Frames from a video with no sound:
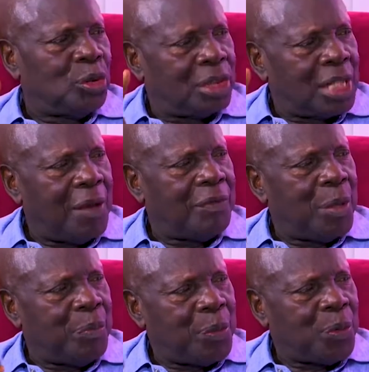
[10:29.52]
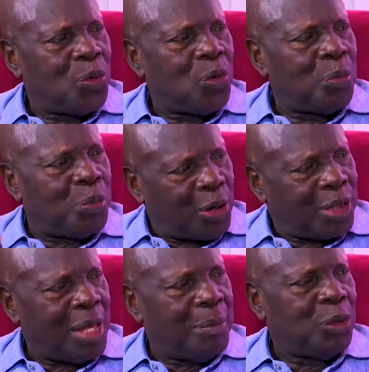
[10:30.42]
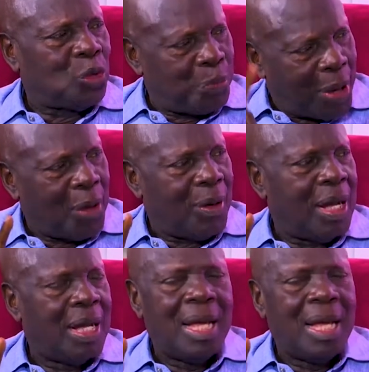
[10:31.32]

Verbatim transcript: to serve the people who brought them into power.